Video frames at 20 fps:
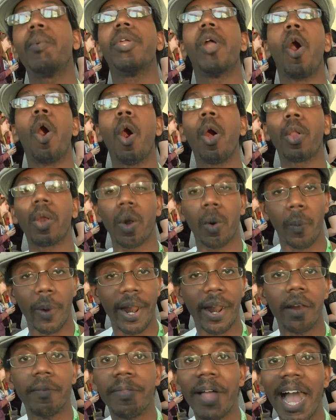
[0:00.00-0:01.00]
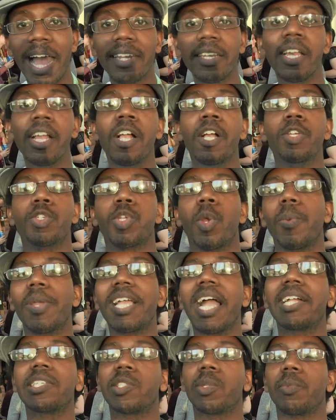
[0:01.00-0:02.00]
We all are aware of that. So we
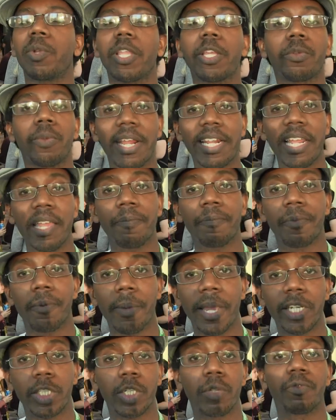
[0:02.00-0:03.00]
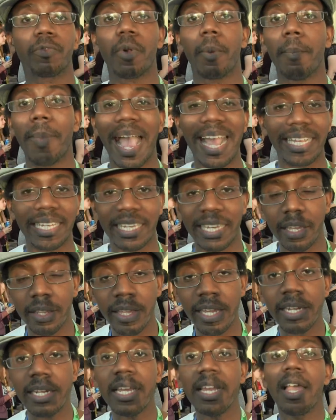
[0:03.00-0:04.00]
got some really great information from Matt
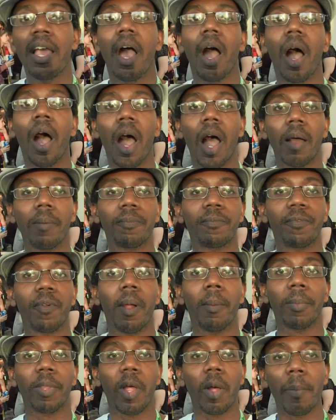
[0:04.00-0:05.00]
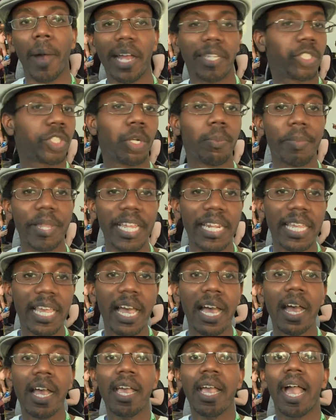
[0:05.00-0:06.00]
Gielen, um, from Little Monster
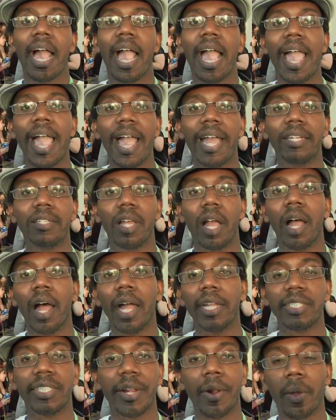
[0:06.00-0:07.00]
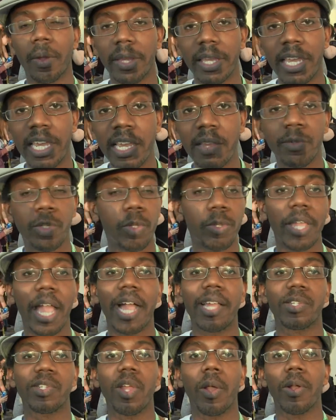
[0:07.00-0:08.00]
Media, and uh, Derral Eves, who you
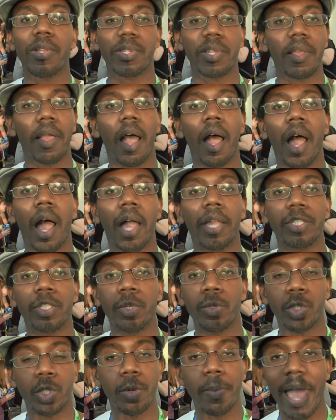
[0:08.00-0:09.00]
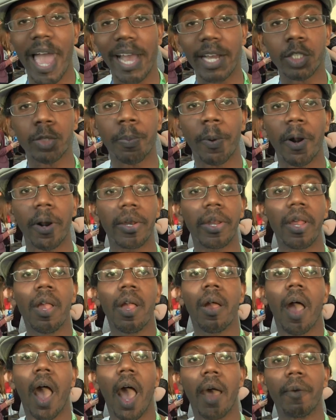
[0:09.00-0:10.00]
guys know is a uh, YouTube expert
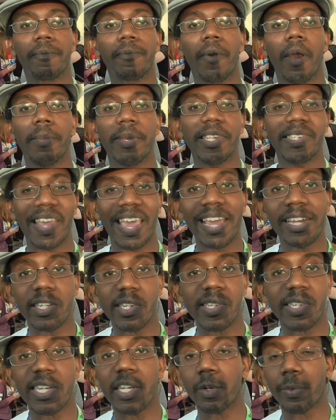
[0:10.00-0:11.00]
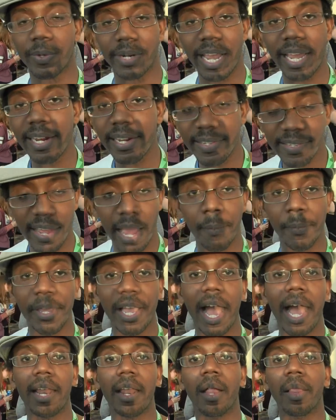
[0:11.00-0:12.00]
uh, from his agency Creatus. And we
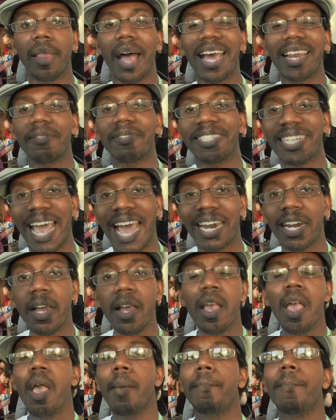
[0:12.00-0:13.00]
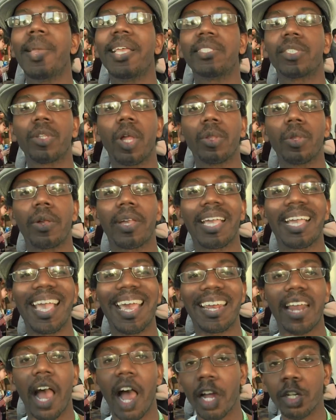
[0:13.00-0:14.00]
got a lot of data based on looking
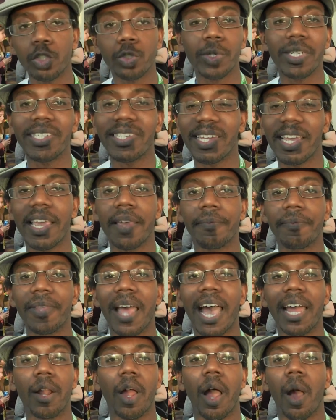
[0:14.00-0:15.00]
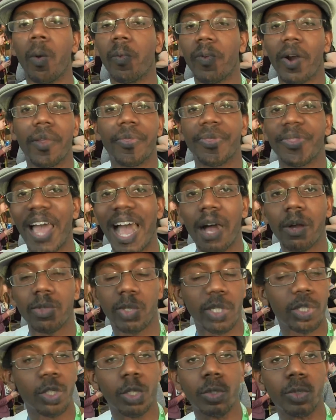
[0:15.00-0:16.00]
at hundreds, if not over a
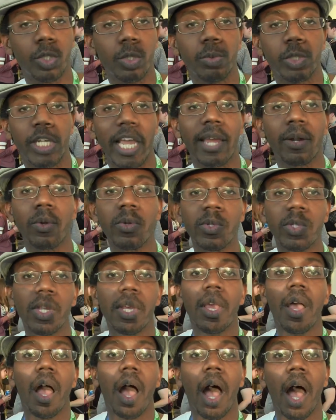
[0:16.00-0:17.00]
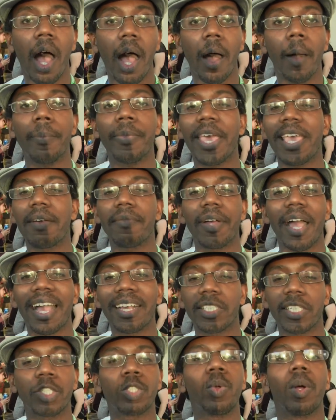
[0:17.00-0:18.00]
thousand YouTube channels. Uh, they have
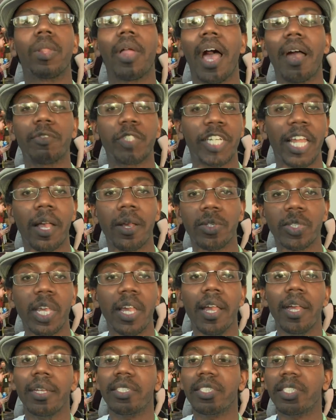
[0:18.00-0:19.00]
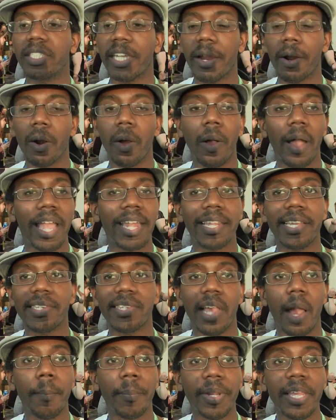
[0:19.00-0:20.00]
access to a lot of channels Derral and
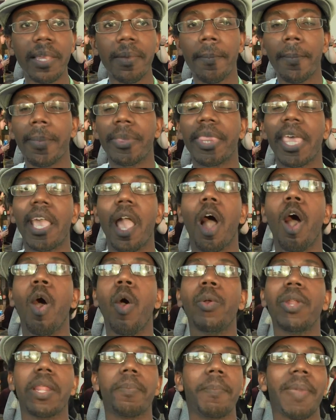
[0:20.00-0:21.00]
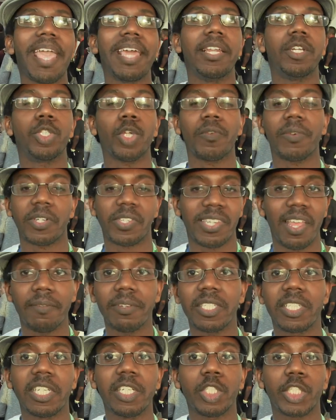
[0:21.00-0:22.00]
his company, they own and manage over
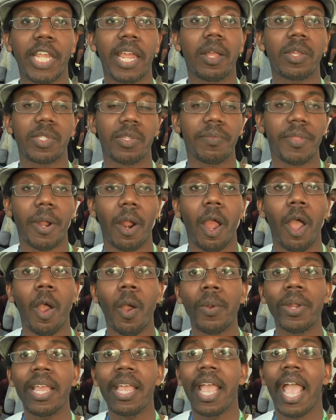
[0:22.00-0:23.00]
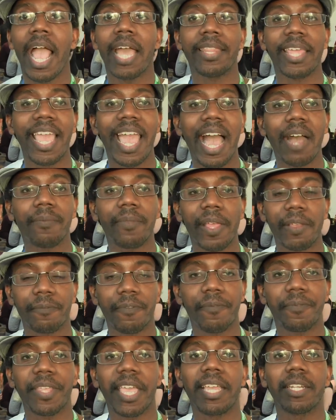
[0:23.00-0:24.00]
17 channels of their own, and they have like
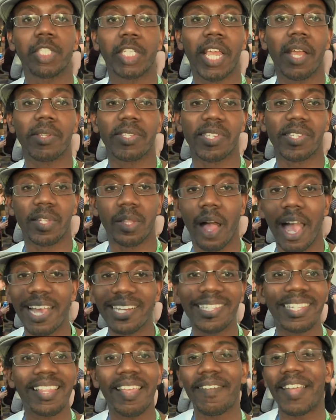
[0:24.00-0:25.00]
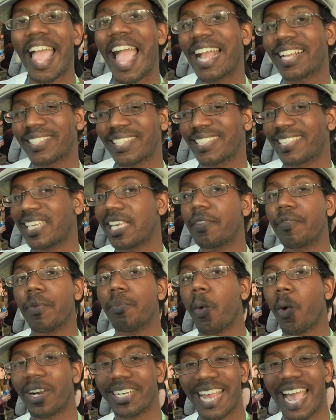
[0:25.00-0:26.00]
58 channels as clients, and they have access to
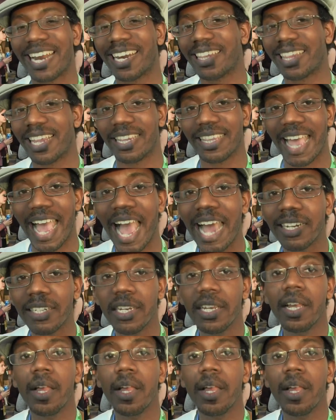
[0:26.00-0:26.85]
even more data than that.